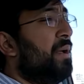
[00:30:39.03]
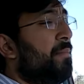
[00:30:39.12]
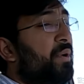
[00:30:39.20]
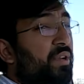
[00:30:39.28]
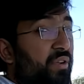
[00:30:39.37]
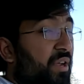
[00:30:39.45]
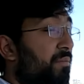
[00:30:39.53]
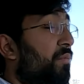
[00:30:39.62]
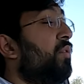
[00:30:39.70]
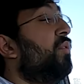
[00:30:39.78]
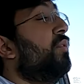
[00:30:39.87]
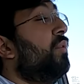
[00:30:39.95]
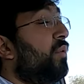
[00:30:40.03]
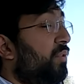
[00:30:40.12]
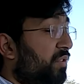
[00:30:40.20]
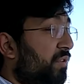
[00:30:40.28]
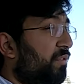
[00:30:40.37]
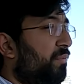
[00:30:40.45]
but you get
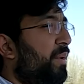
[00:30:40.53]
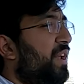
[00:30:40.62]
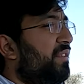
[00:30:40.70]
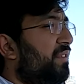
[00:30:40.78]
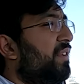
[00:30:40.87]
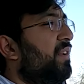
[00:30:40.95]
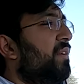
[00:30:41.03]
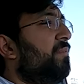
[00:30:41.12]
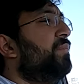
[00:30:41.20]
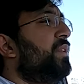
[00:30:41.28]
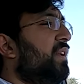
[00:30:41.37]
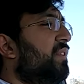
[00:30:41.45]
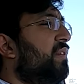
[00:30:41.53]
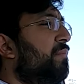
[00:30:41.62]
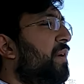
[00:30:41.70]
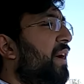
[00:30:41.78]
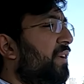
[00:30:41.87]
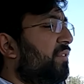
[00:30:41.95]
loads of space in the
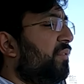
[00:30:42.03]
back.